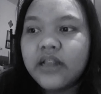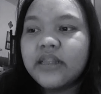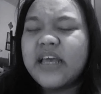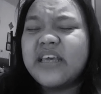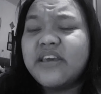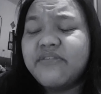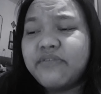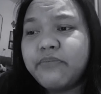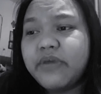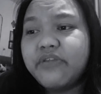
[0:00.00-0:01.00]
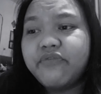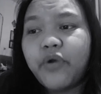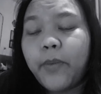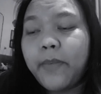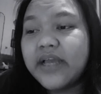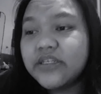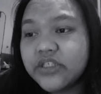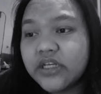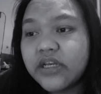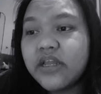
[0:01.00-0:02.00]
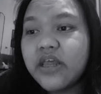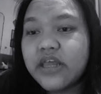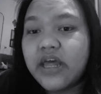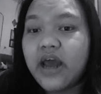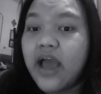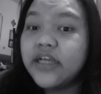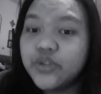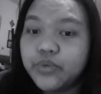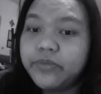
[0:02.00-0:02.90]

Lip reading: like give them information that I knew